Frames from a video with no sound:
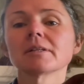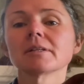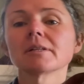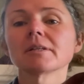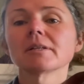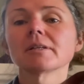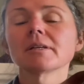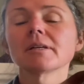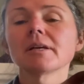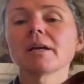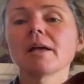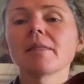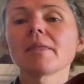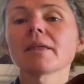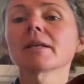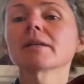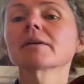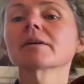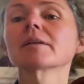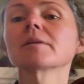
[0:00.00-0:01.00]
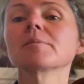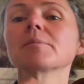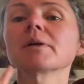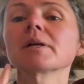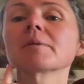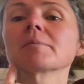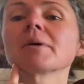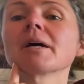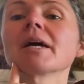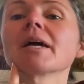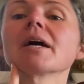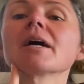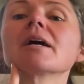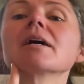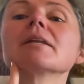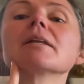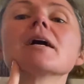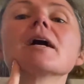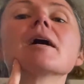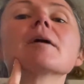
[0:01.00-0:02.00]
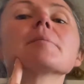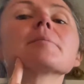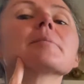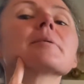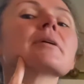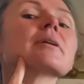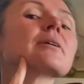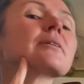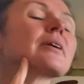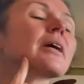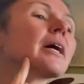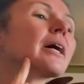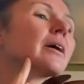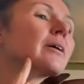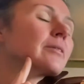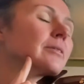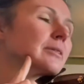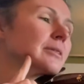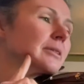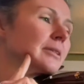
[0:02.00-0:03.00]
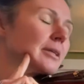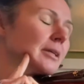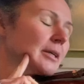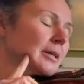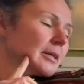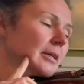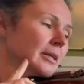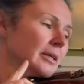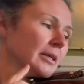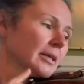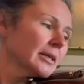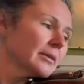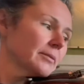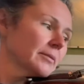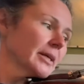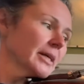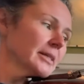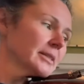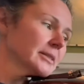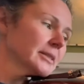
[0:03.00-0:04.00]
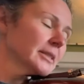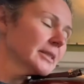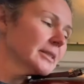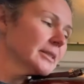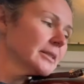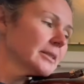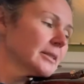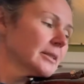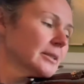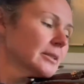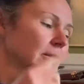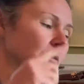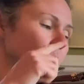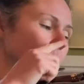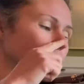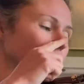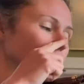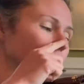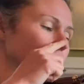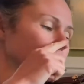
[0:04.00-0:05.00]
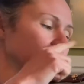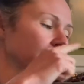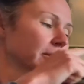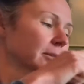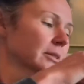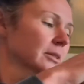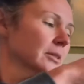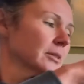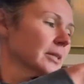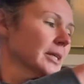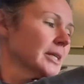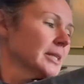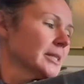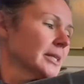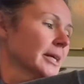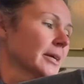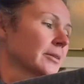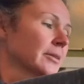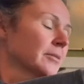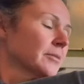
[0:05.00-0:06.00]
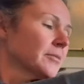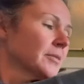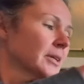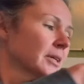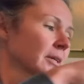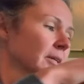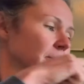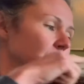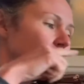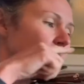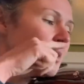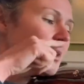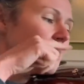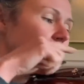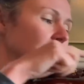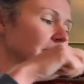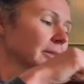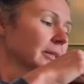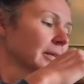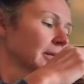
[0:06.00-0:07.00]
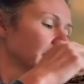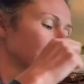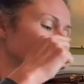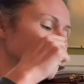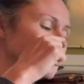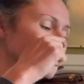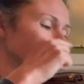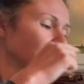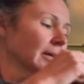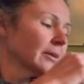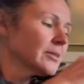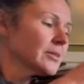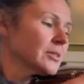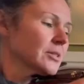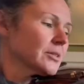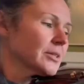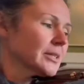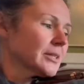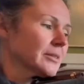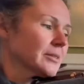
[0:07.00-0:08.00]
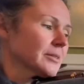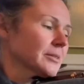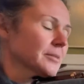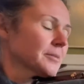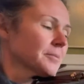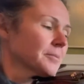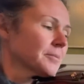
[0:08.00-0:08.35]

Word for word: And then I'm going to bring my head up and around press it where I'm looking straight down the fingerboard and down the strings.